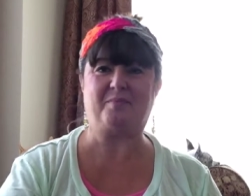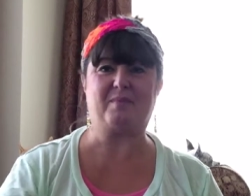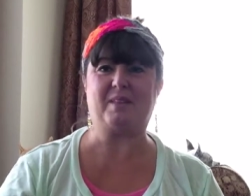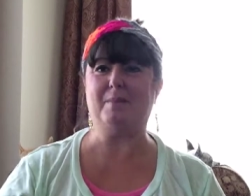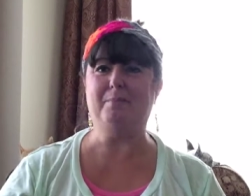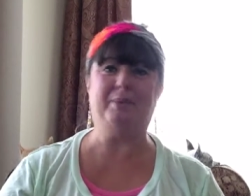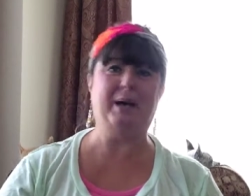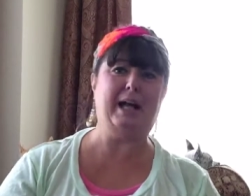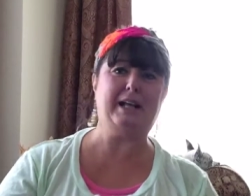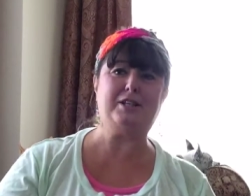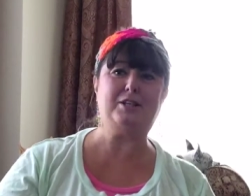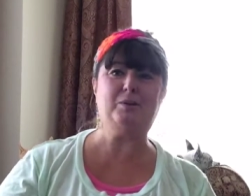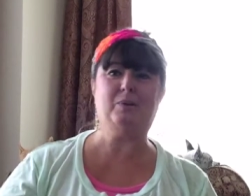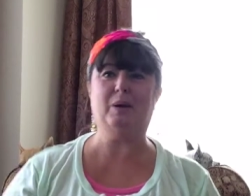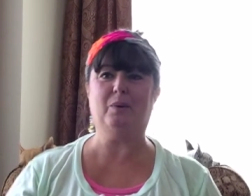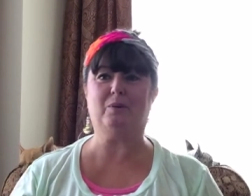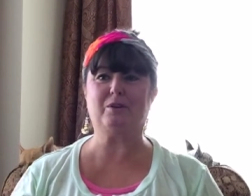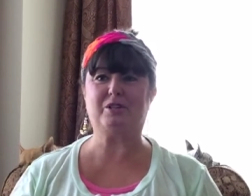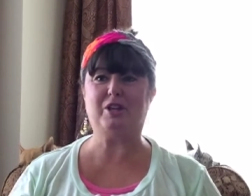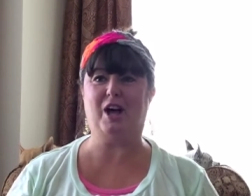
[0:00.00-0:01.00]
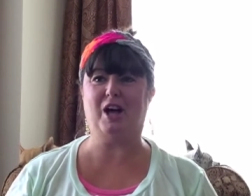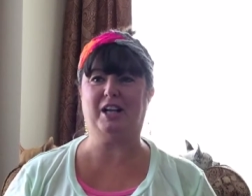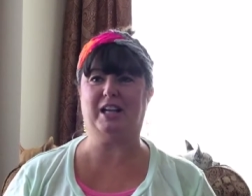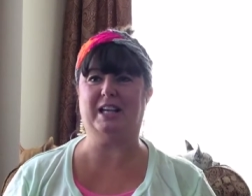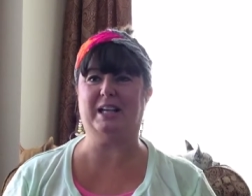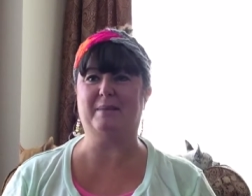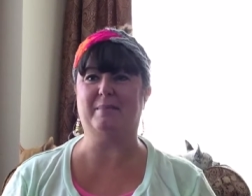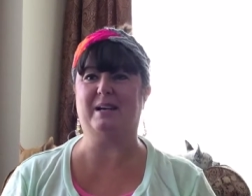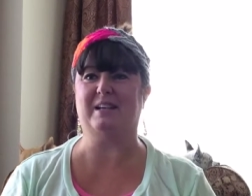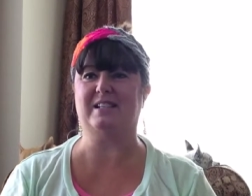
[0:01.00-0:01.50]
back to what we're
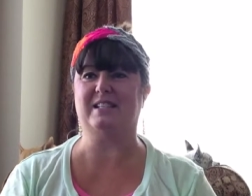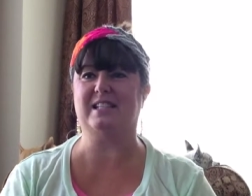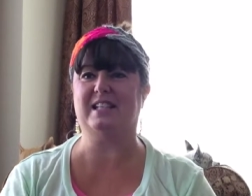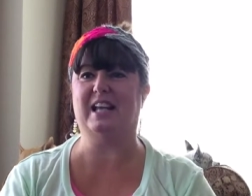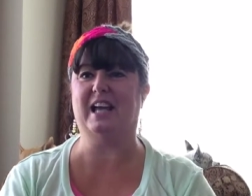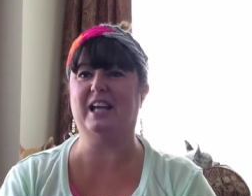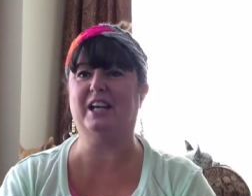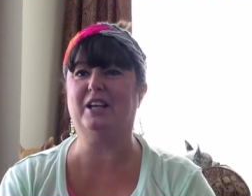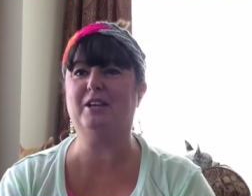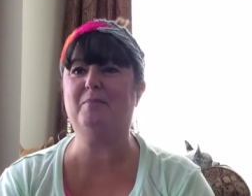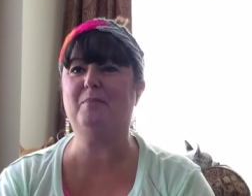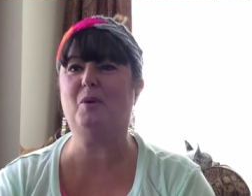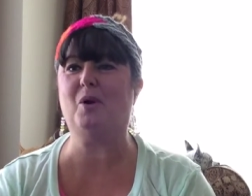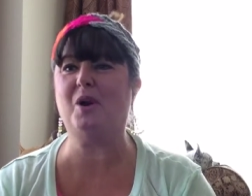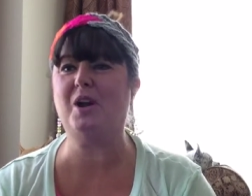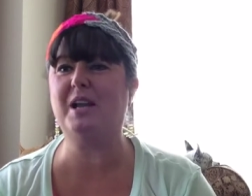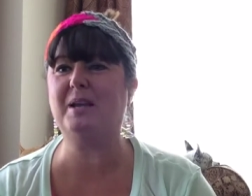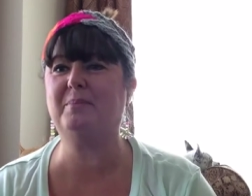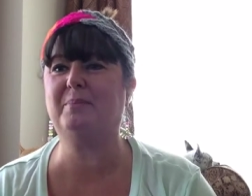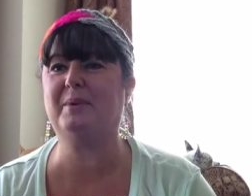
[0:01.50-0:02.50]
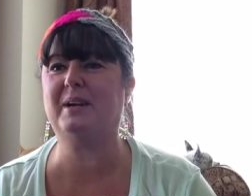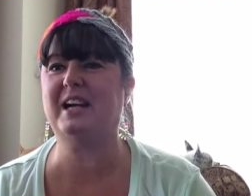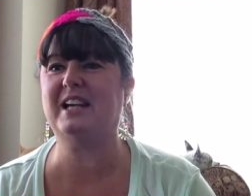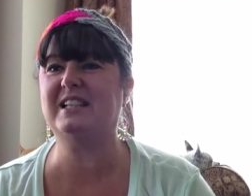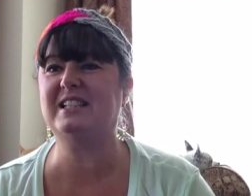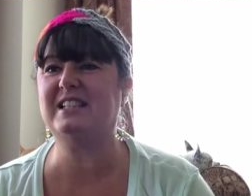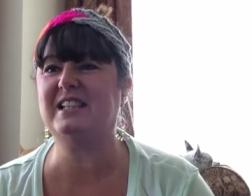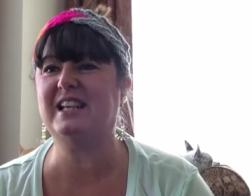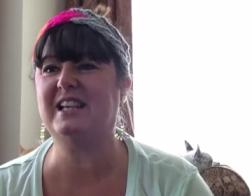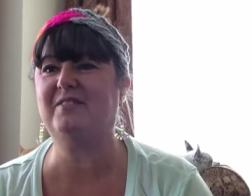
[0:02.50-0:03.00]
talking about today. Good morning,
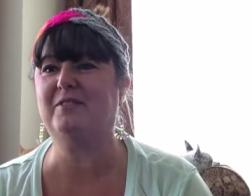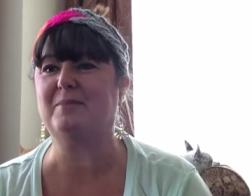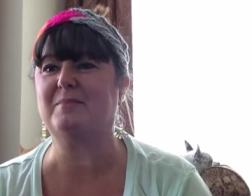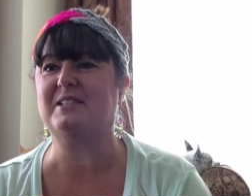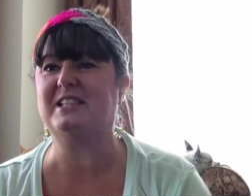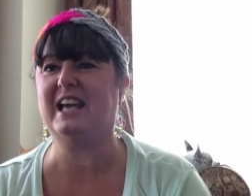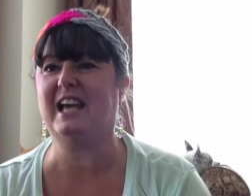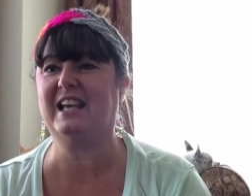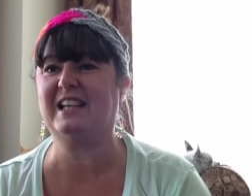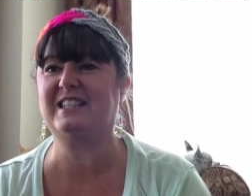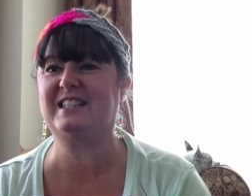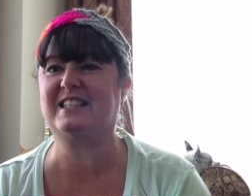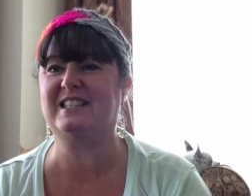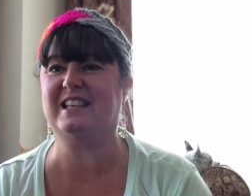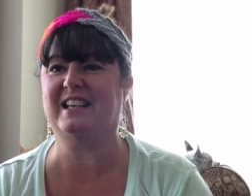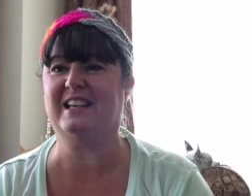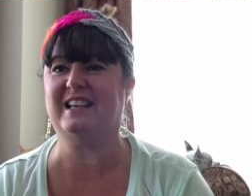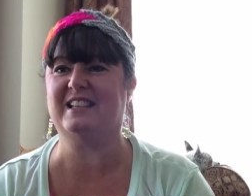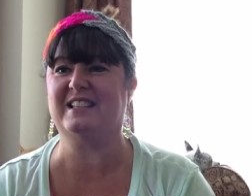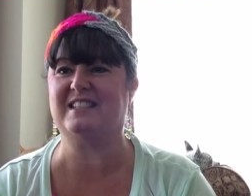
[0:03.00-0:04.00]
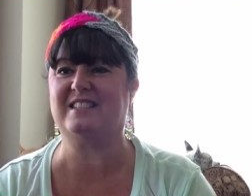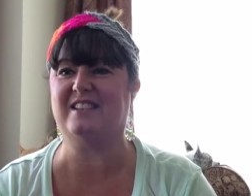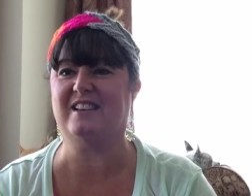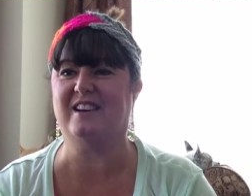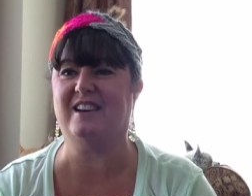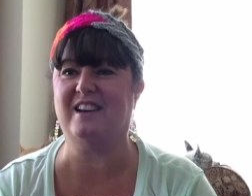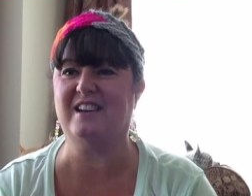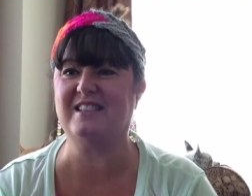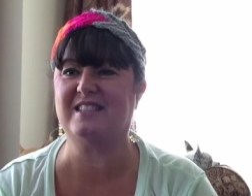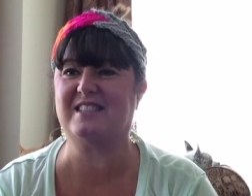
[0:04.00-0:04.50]
Brandy from Texas.
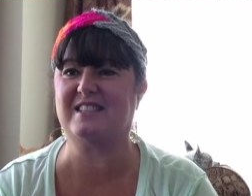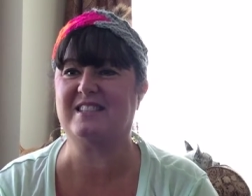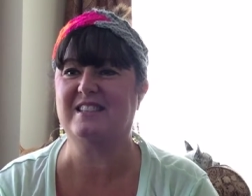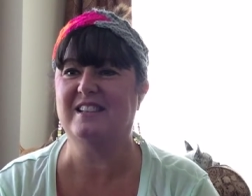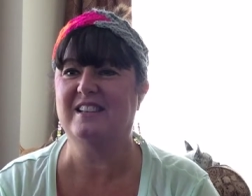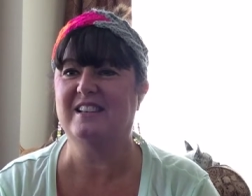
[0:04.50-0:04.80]
Us.